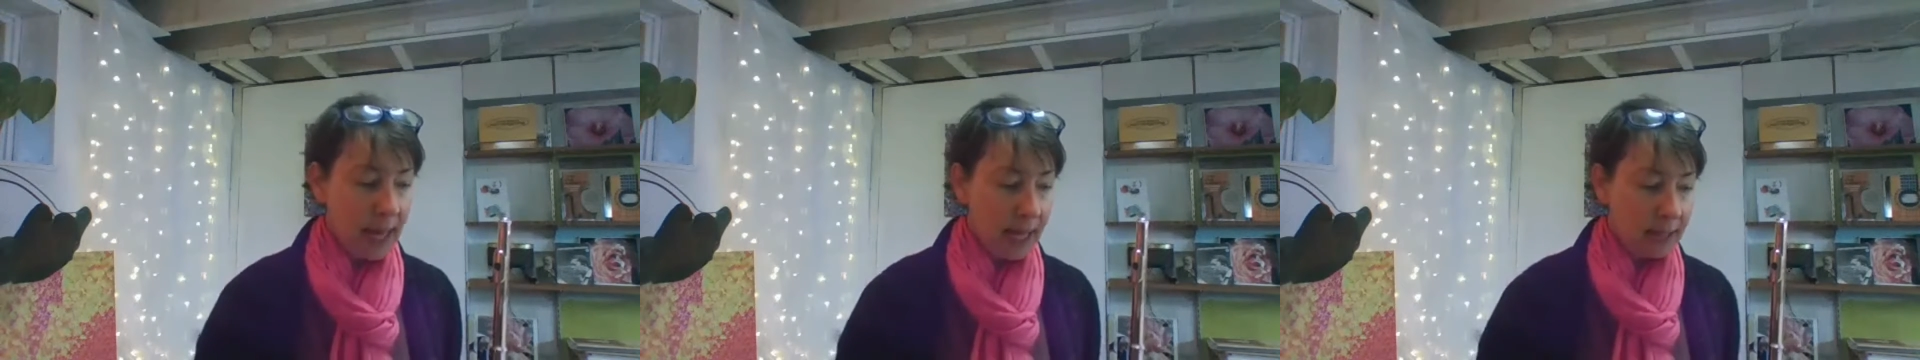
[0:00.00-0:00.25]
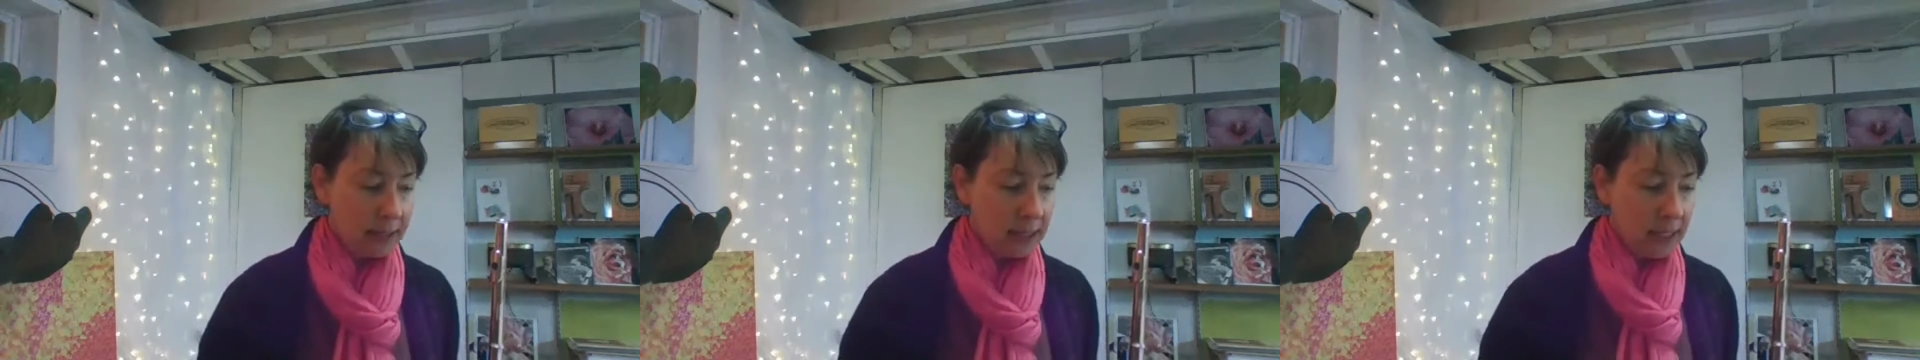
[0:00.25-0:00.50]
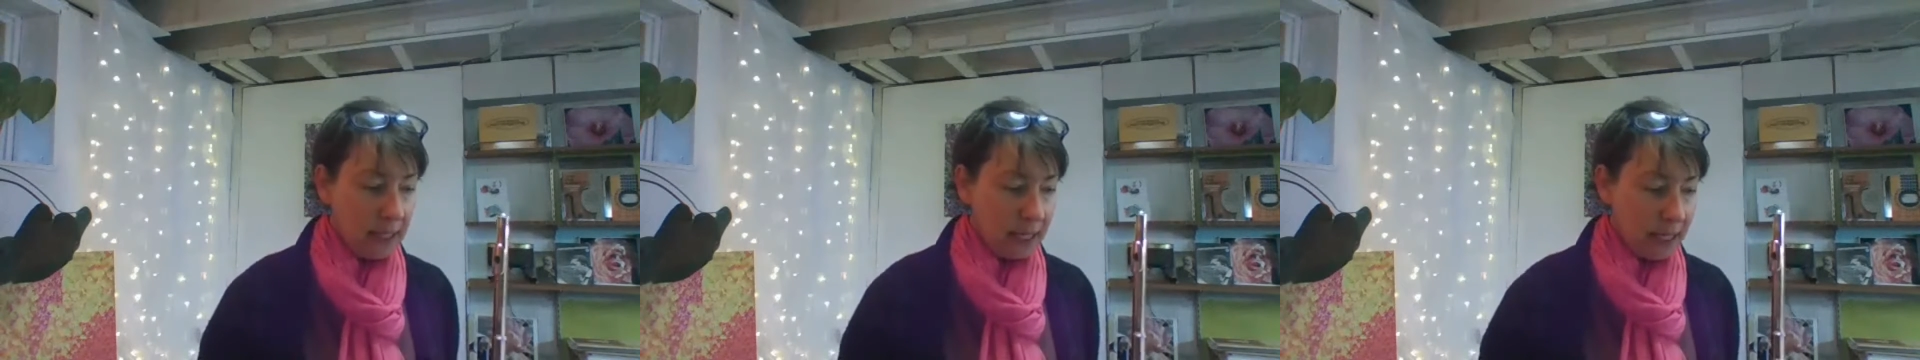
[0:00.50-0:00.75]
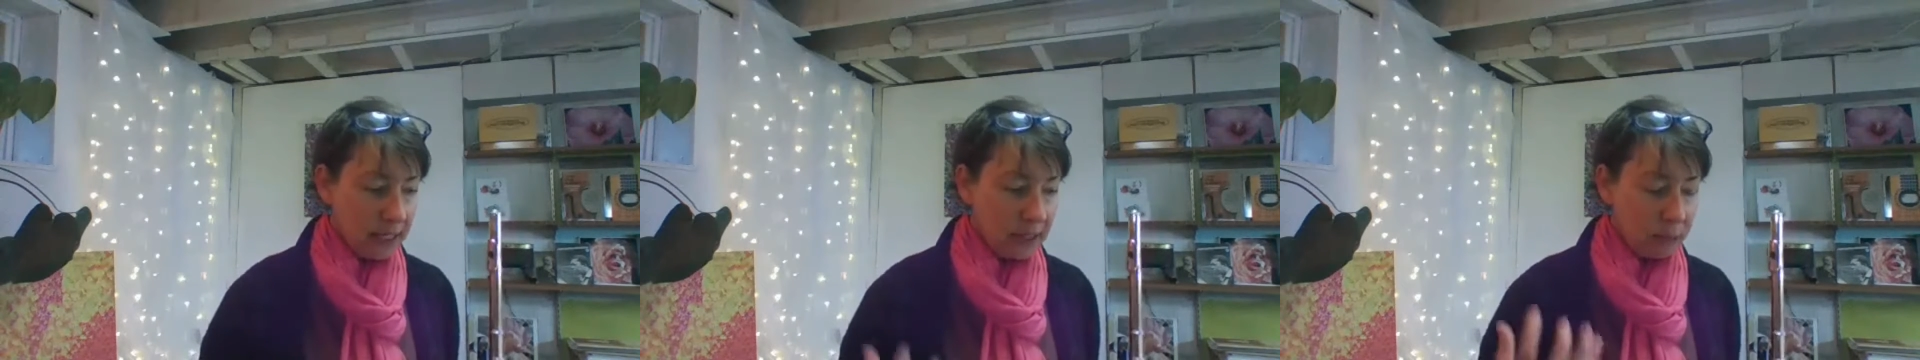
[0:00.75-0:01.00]
and
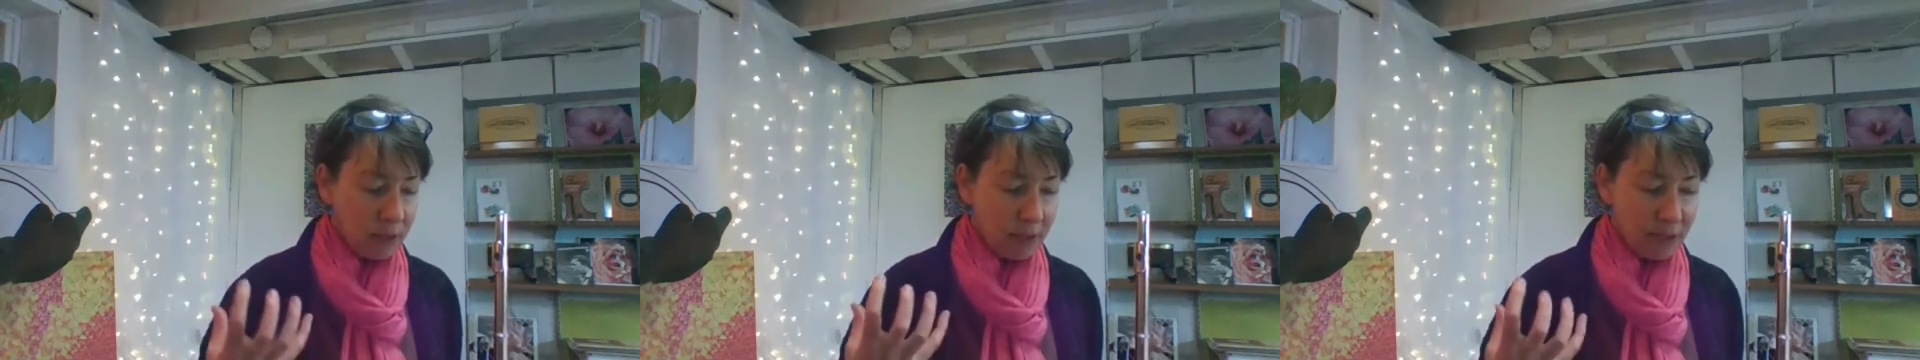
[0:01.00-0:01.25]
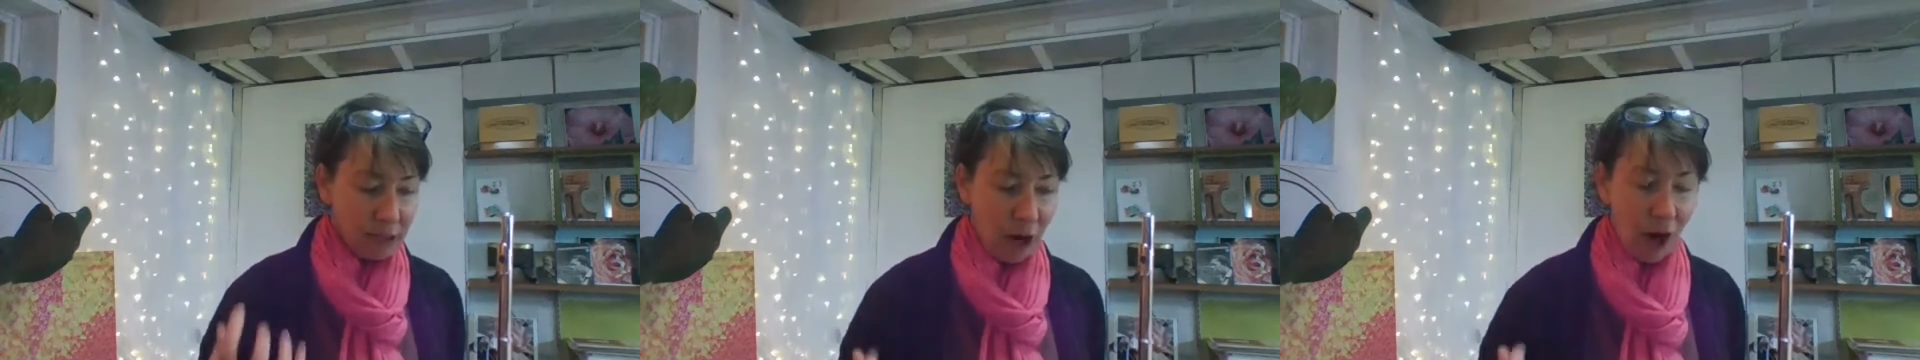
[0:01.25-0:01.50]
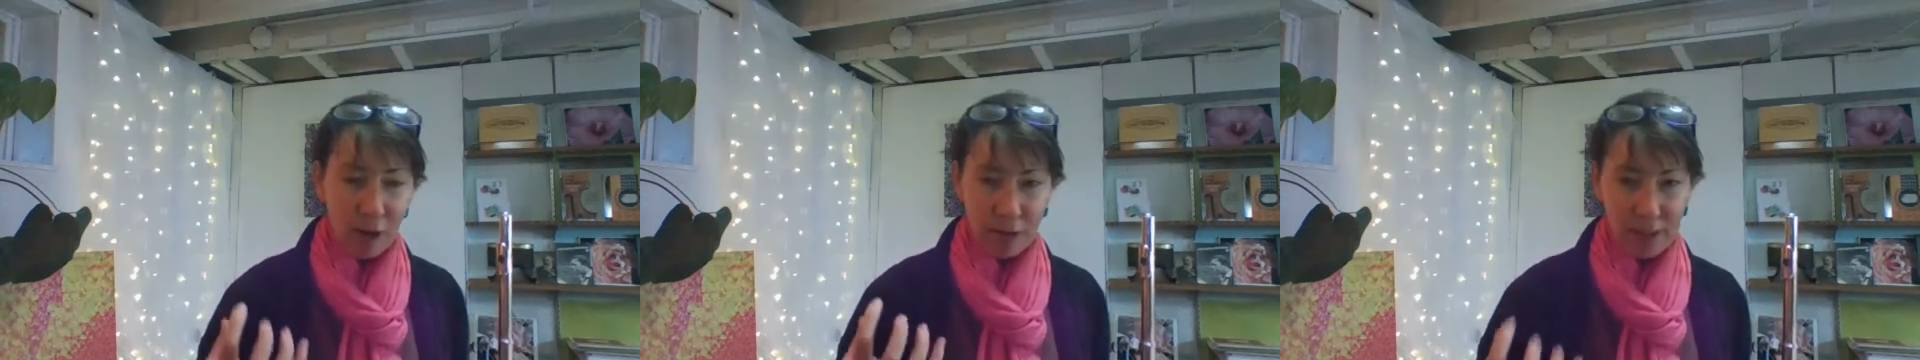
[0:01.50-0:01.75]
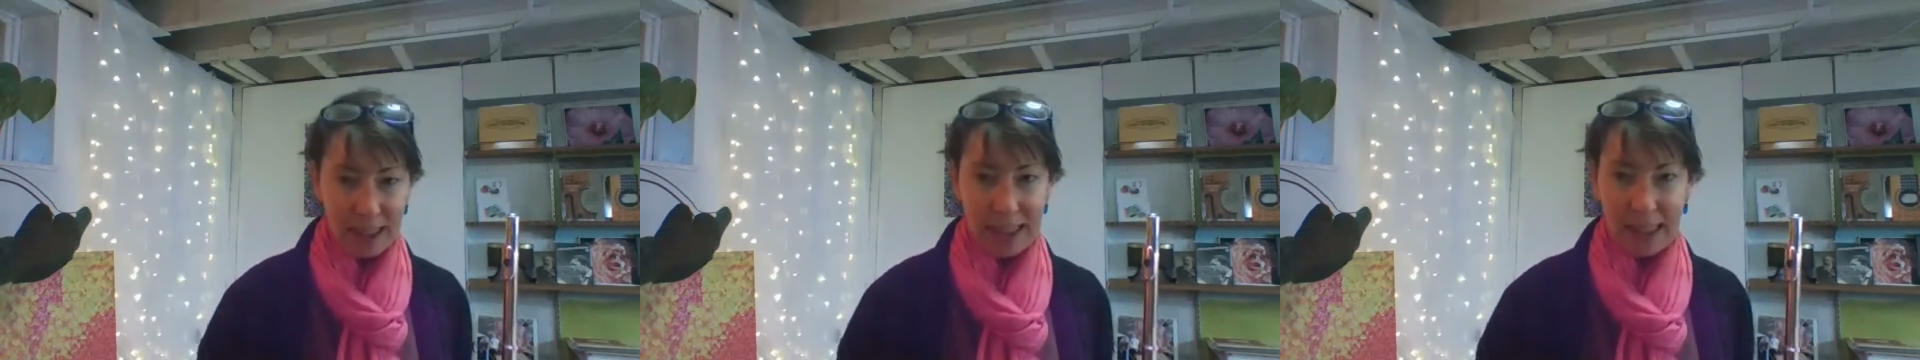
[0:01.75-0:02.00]
it's when sorrow
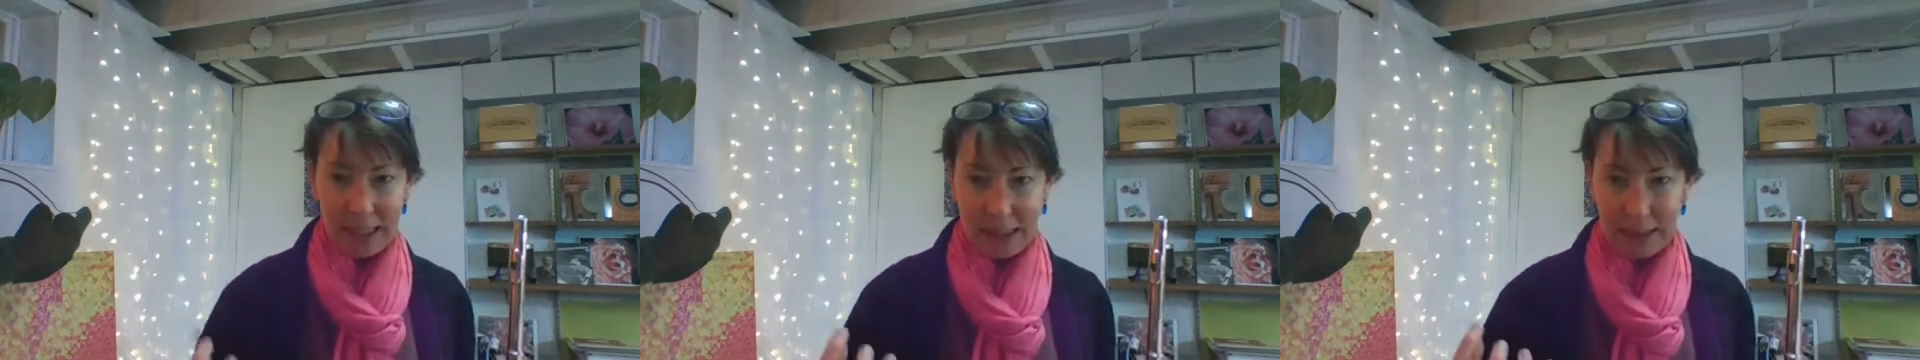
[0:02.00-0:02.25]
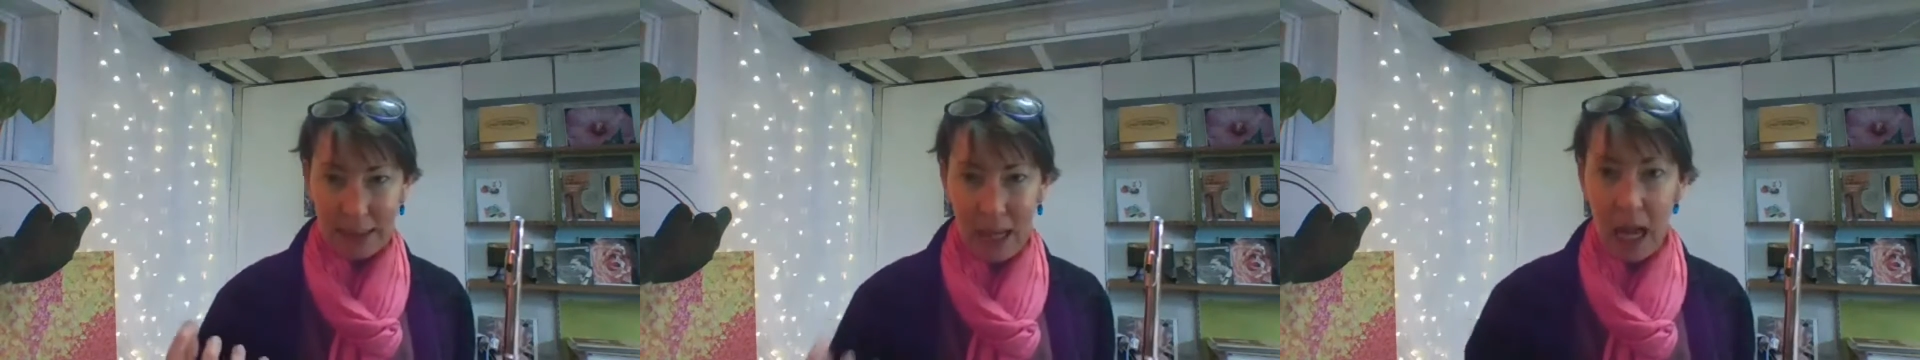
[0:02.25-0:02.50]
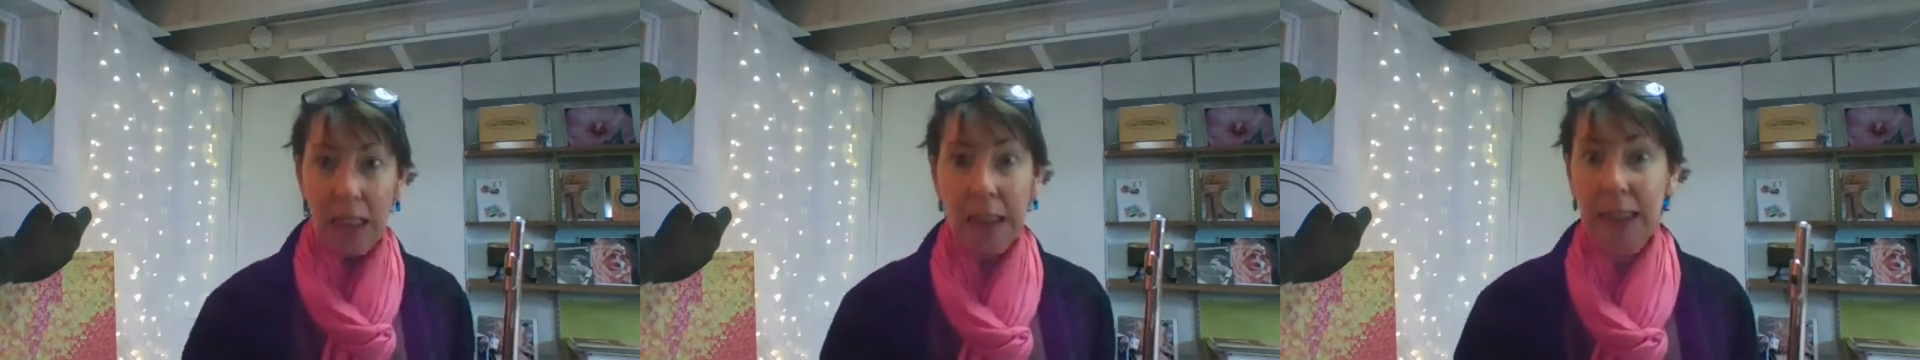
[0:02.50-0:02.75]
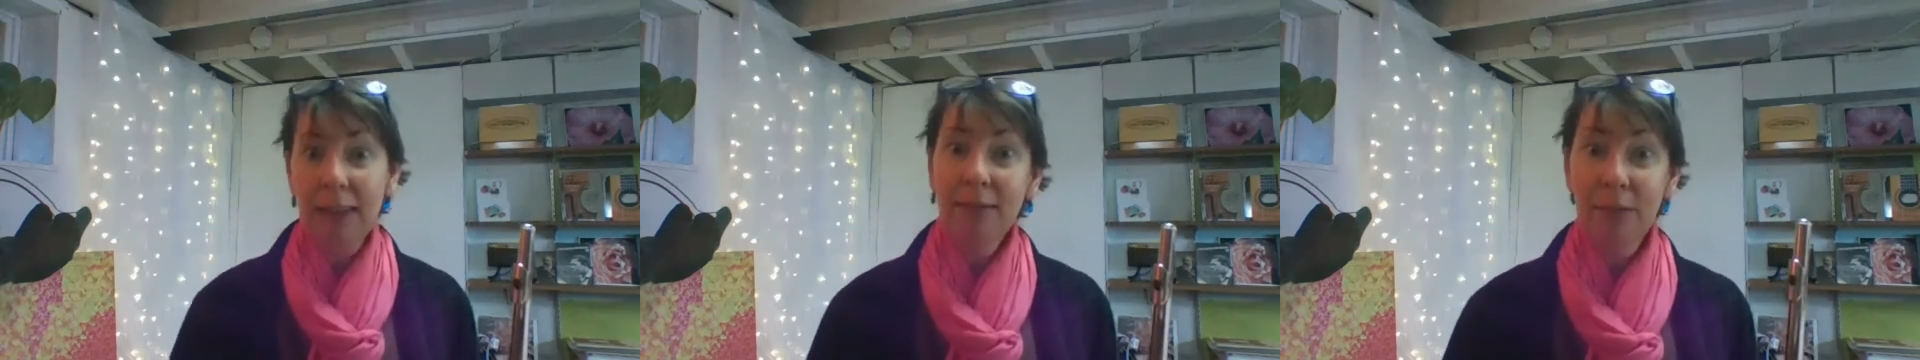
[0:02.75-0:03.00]
gets a little
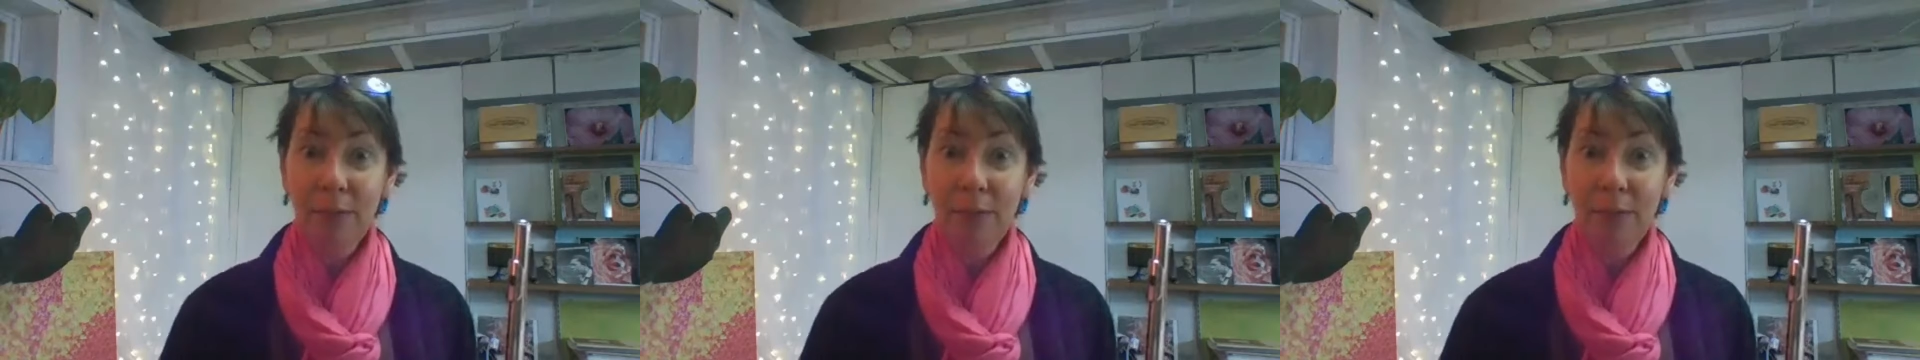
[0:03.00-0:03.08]
ugly,